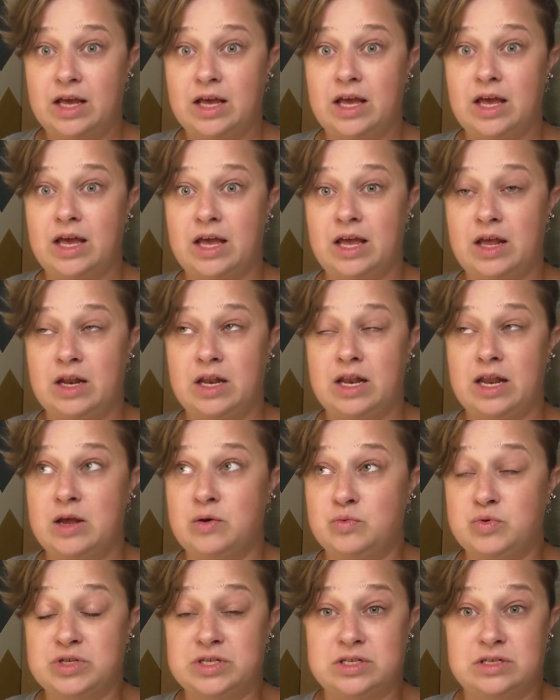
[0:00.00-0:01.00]
and
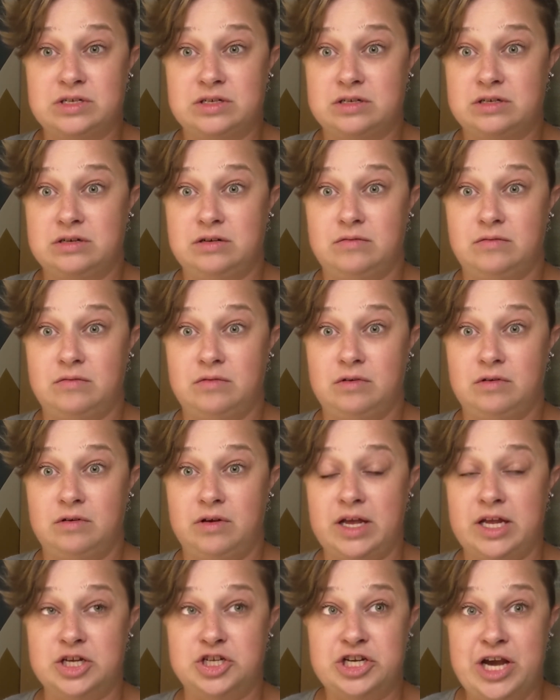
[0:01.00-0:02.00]
it was
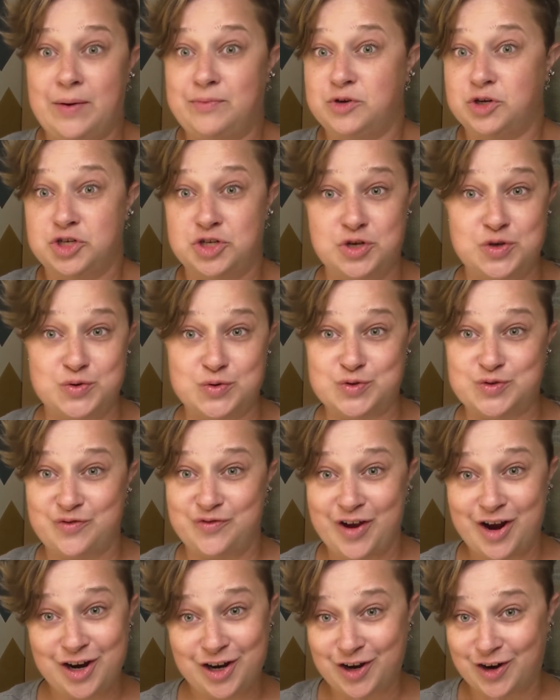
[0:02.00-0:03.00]
in chapter 2, so
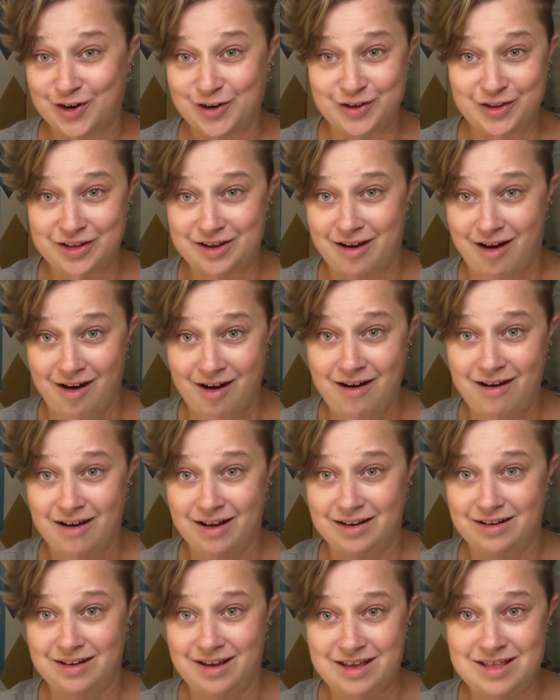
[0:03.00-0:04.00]
very early
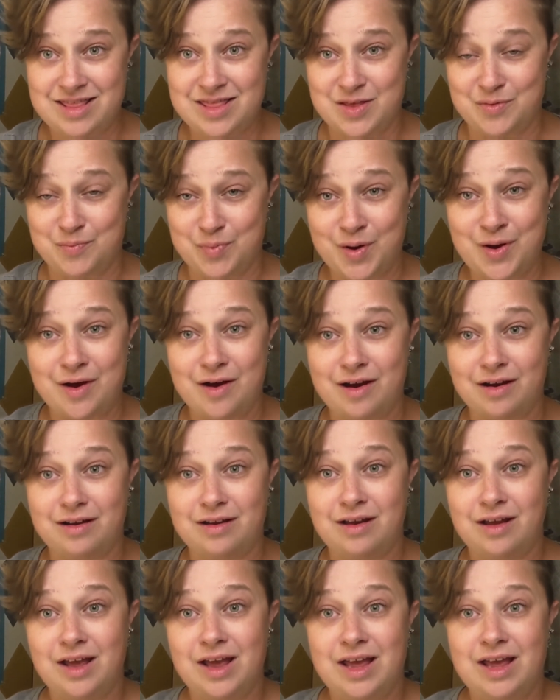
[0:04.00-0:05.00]
on in the
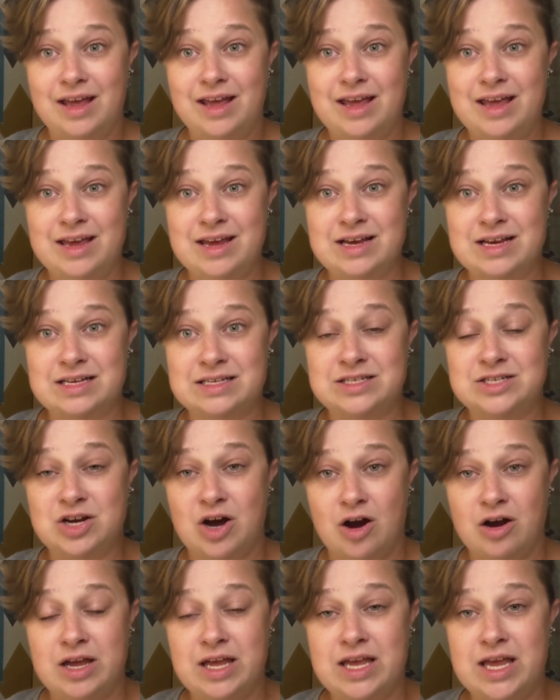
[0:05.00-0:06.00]
book, is
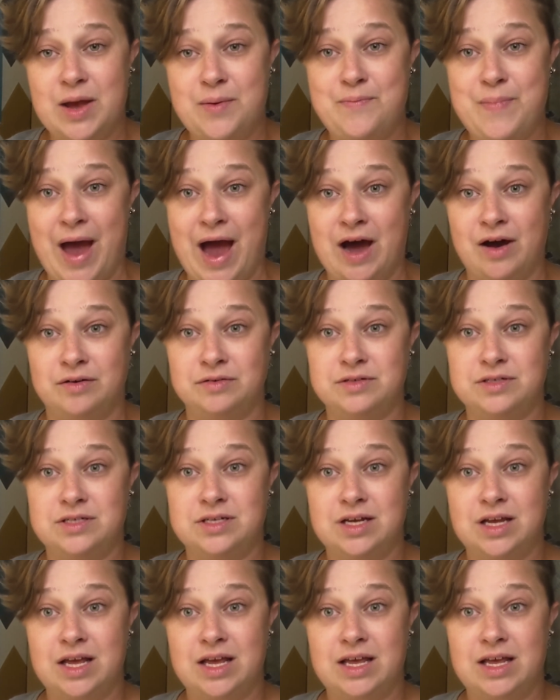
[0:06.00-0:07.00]
talking
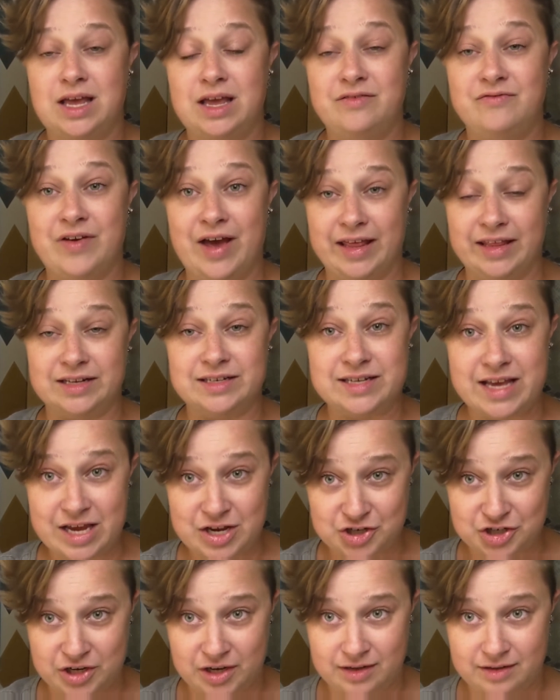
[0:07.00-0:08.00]
about
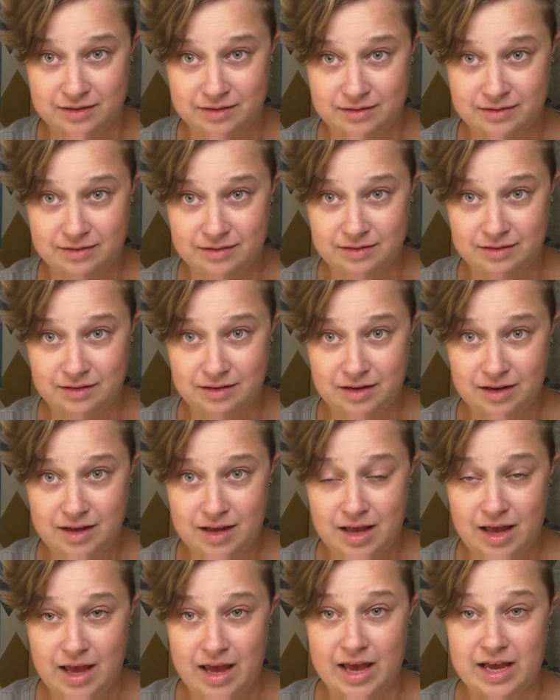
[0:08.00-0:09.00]
invalidation
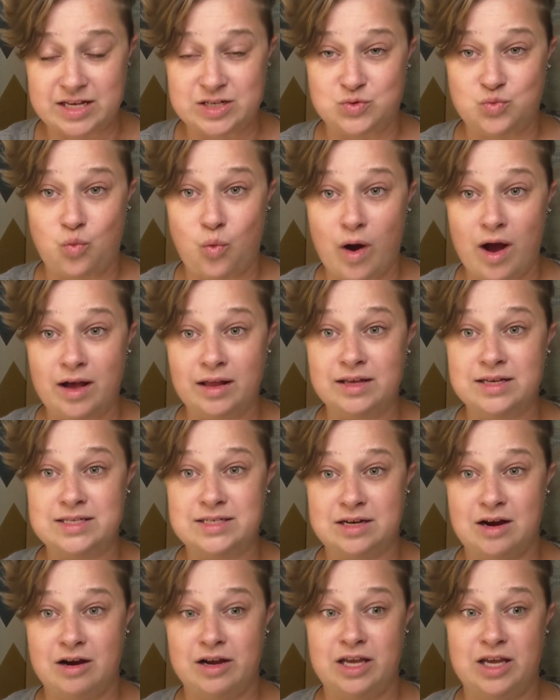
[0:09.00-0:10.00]
as well as
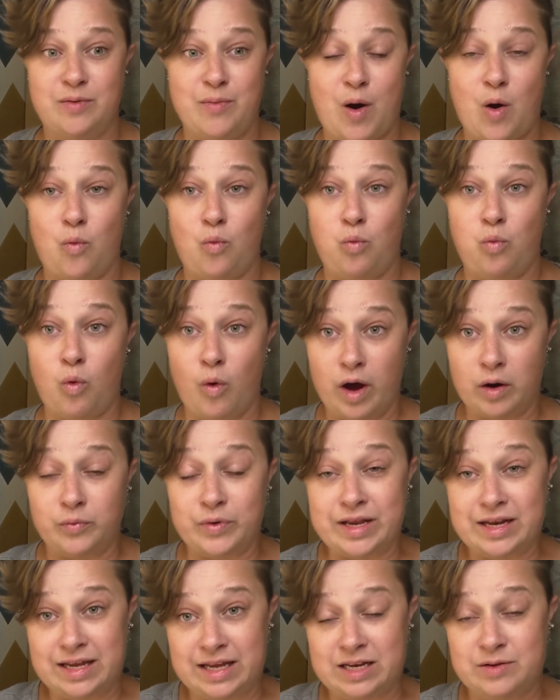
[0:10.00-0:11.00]
talking about what
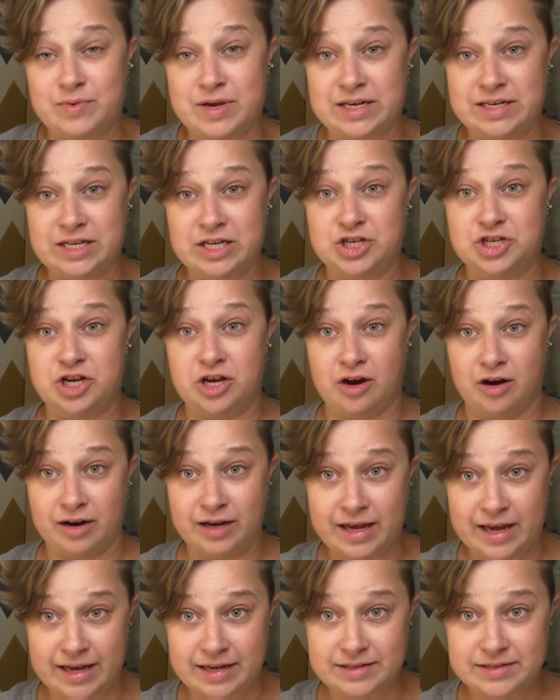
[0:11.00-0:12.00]
we need to be teaching our
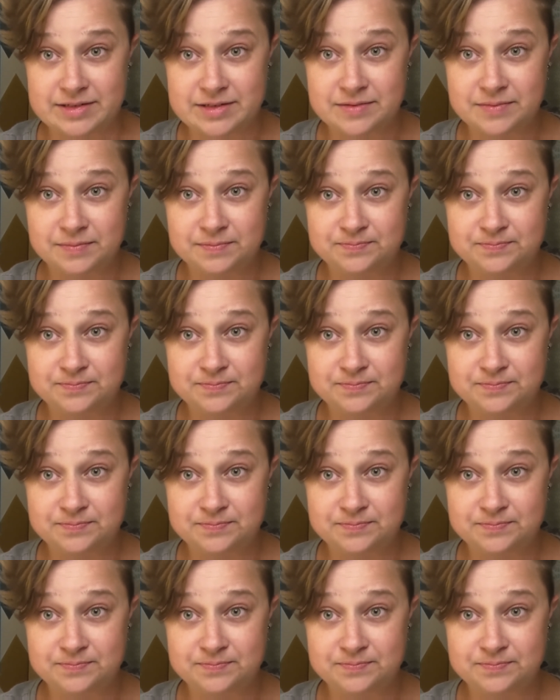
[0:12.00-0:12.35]
kids.